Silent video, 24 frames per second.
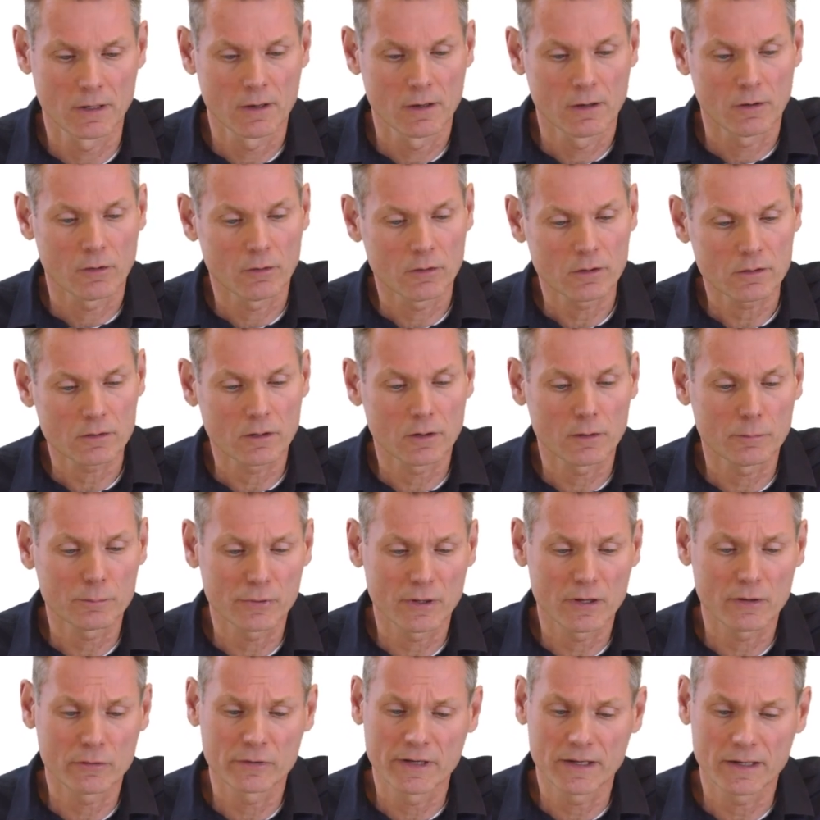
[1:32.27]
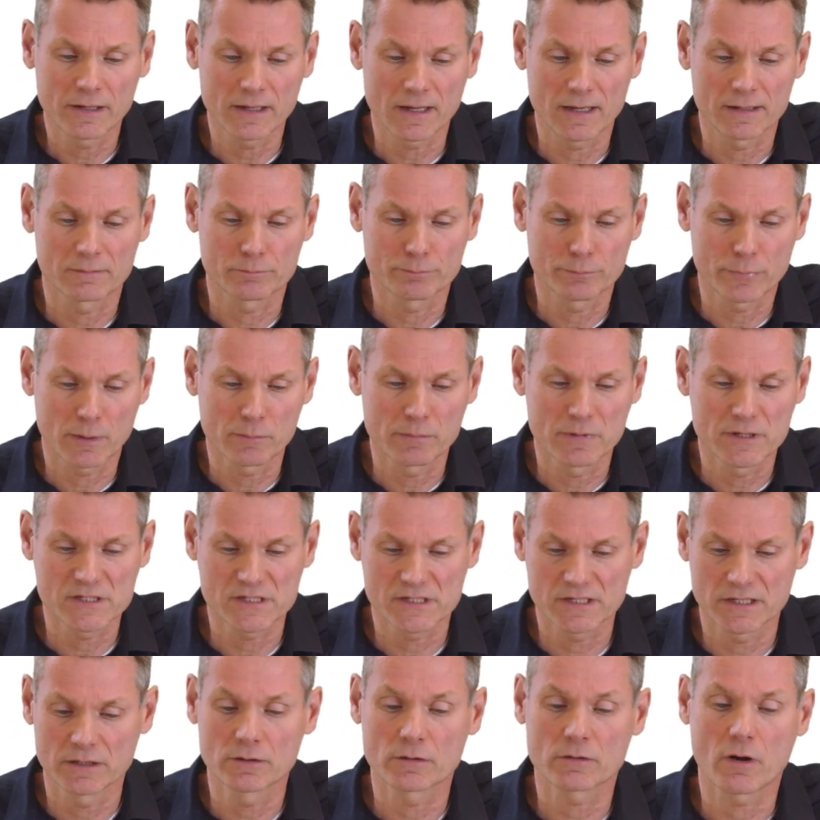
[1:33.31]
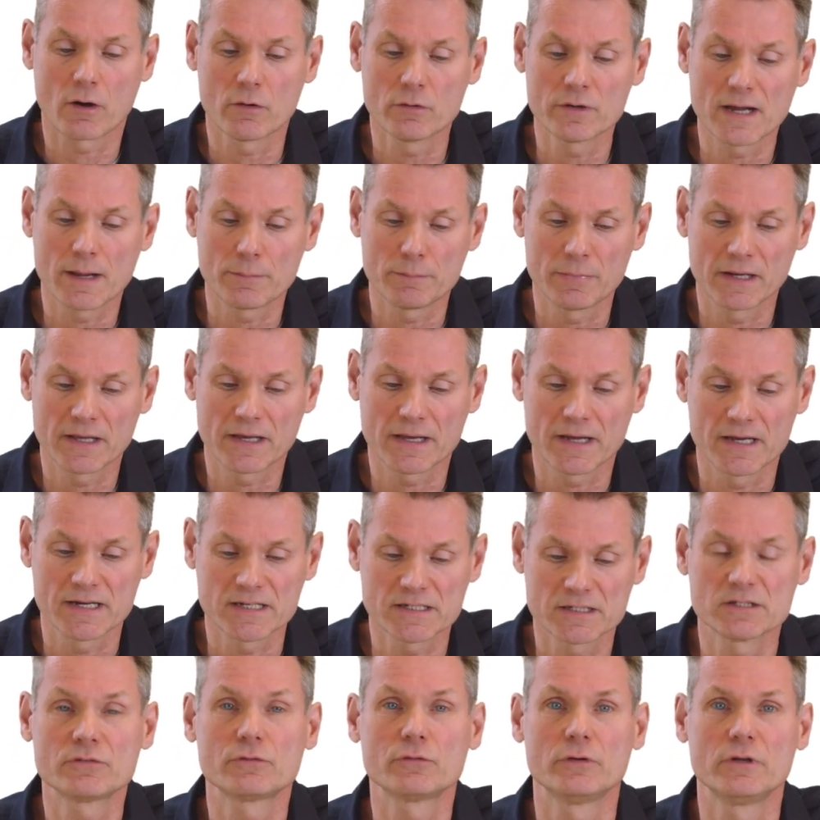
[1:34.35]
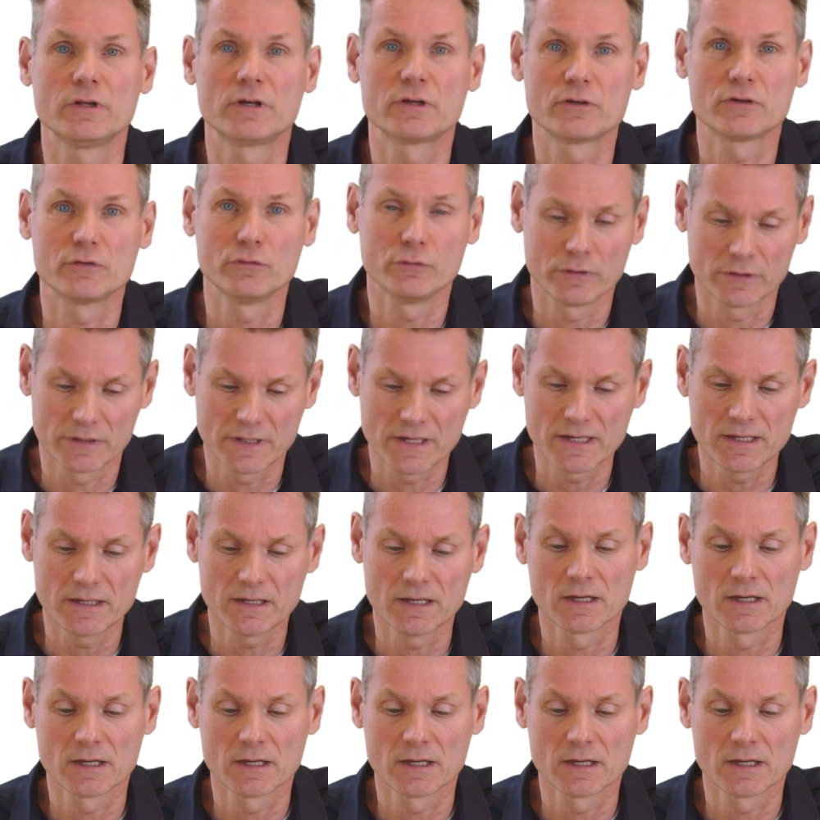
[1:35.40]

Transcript: or uploading and publishing your own application to the QNE